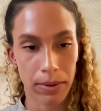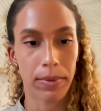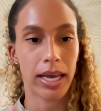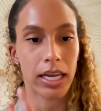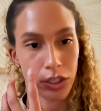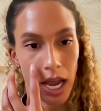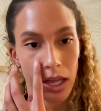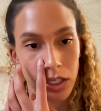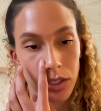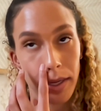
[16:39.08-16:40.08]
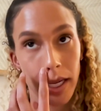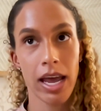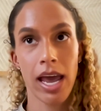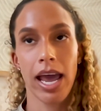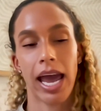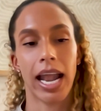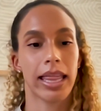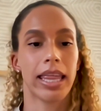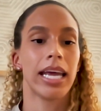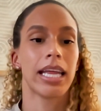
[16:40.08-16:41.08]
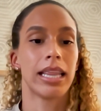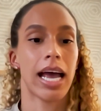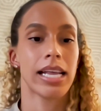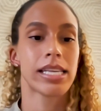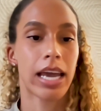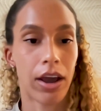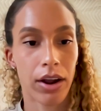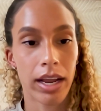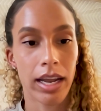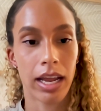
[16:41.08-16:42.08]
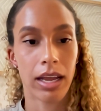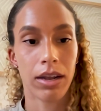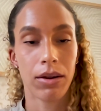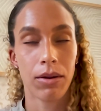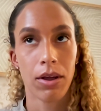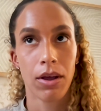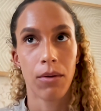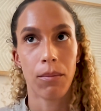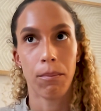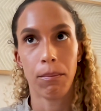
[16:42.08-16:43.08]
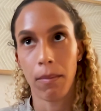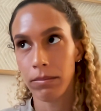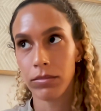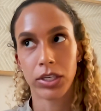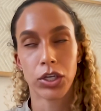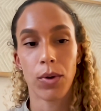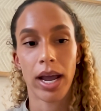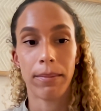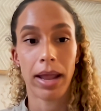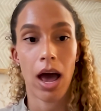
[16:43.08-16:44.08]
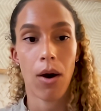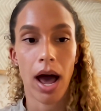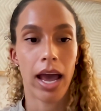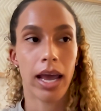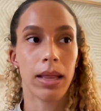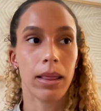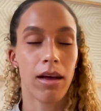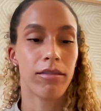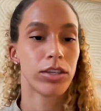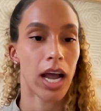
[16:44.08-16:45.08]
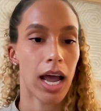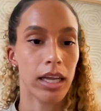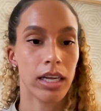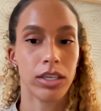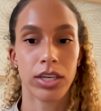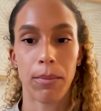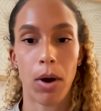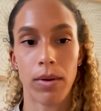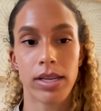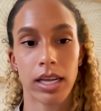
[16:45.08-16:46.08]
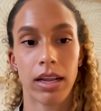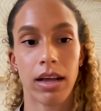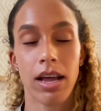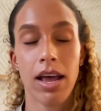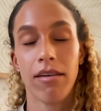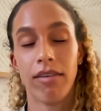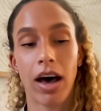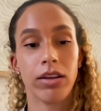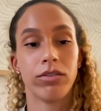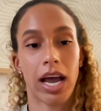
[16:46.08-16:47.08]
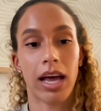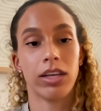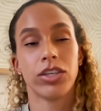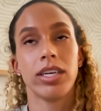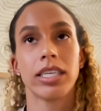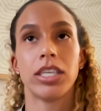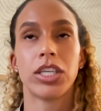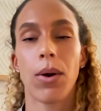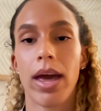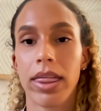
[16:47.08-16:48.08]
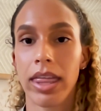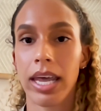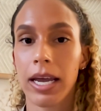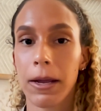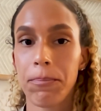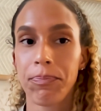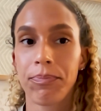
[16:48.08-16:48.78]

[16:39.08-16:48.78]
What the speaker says: me and challenge me. And I think that's carried in just who I am now. I love a challenge. I'm always going to value challenges. And so I think